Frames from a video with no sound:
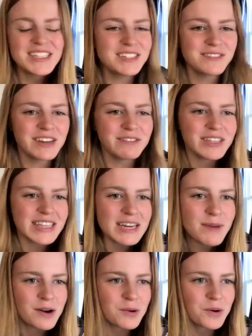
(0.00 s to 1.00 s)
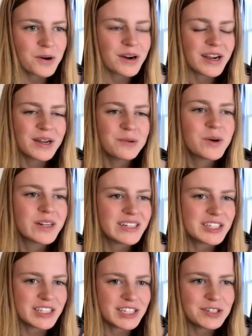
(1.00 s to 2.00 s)
is your favorite thing about horror and what
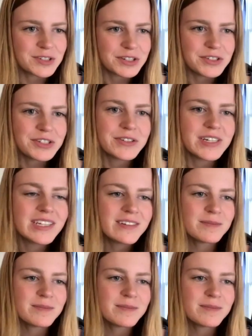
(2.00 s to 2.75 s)
initially drew you to it?